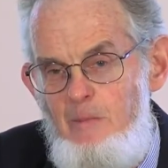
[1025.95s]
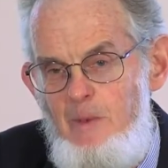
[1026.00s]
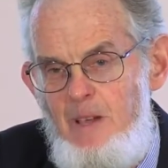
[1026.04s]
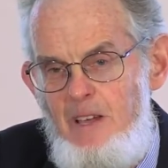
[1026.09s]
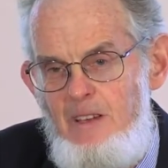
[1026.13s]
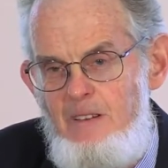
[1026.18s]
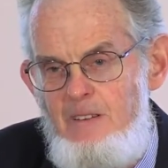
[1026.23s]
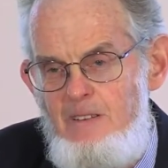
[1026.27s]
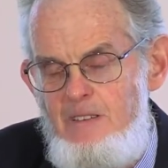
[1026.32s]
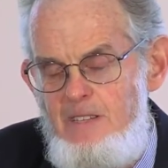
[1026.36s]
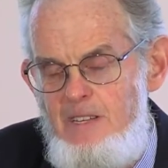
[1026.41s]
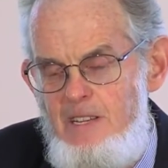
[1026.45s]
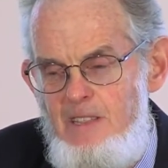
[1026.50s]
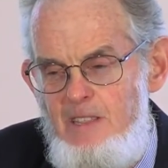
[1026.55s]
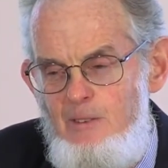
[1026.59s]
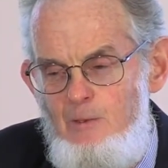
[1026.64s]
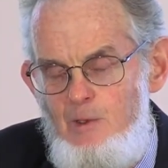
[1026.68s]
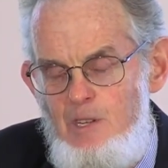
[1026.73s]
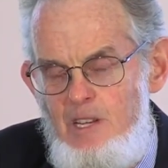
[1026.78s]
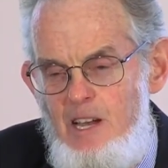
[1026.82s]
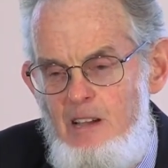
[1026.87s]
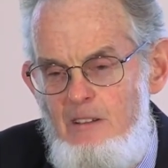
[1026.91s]
because n
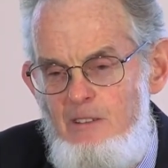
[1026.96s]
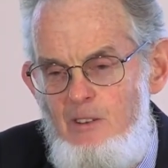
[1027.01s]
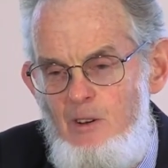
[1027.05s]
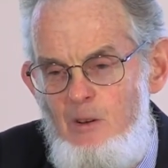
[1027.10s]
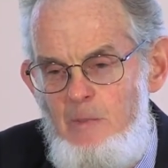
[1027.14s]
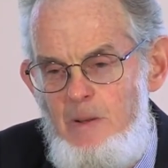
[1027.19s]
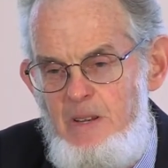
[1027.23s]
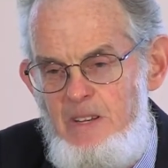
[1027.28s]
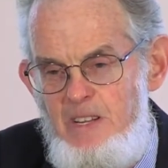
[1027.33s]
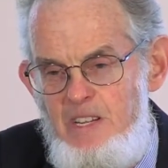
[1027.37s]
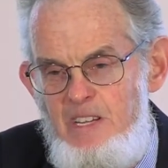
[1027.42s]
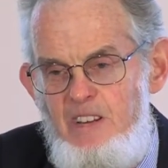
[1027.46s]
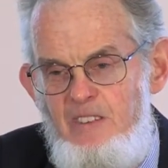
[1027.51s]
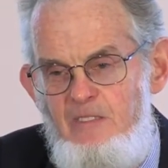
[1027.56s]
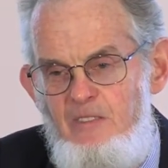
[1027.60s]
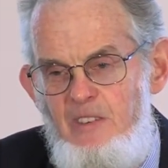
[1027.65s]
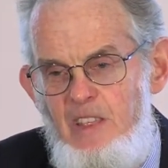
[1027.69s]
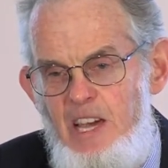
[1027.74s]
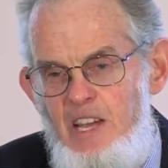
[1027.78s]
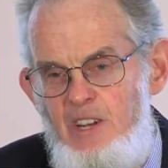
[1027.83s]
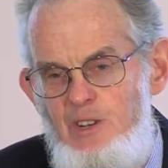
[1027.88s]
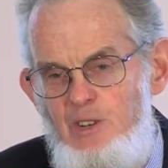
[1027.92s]
there was no competition
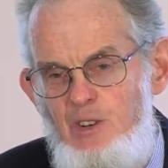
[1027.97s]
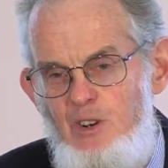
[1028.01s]
for that